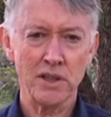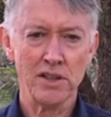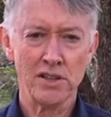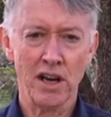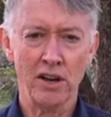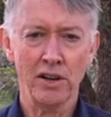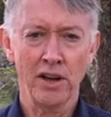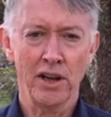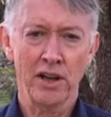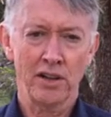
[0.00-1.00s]
So
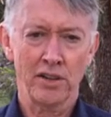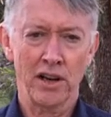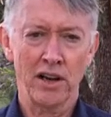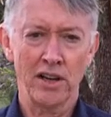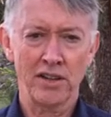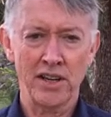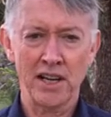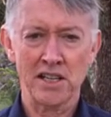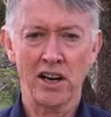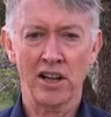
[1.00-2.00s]
the
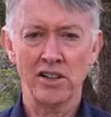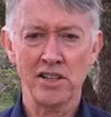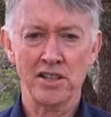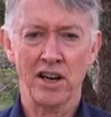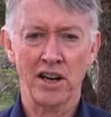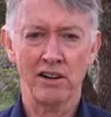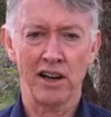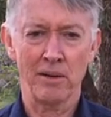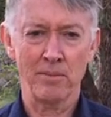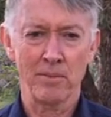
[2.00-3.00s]
dashed line in this
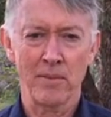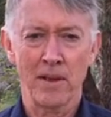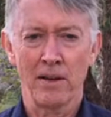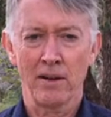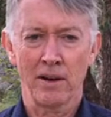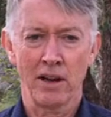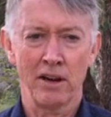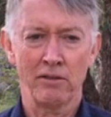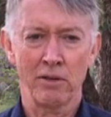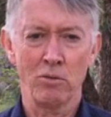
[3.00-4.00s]
diagram,
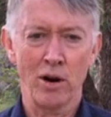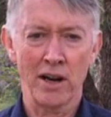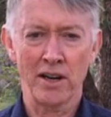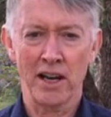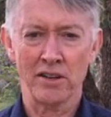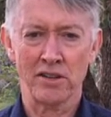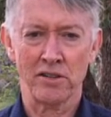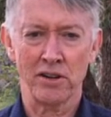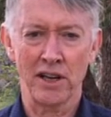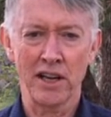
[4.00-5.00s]
going from 1 down to
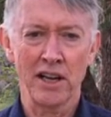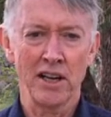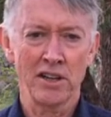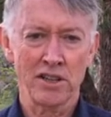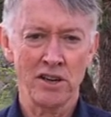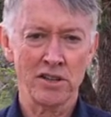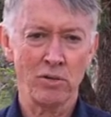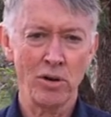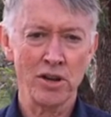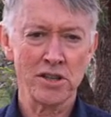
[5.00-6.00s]
3, shows a
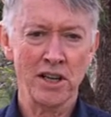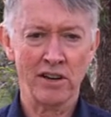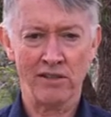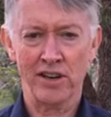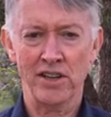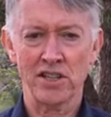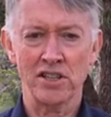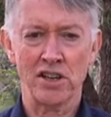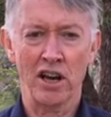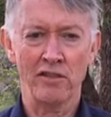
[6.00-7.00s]
worsening of
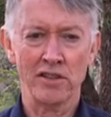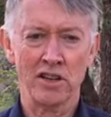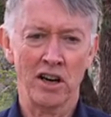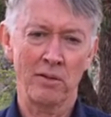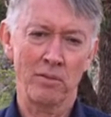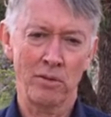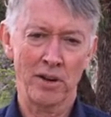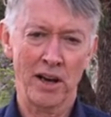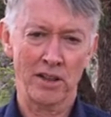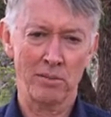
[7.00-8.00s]
conditions over time
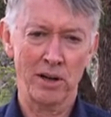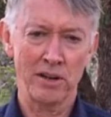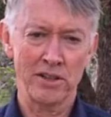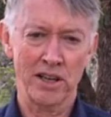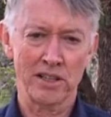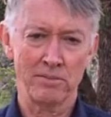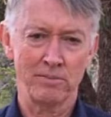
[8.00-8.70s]
without the project.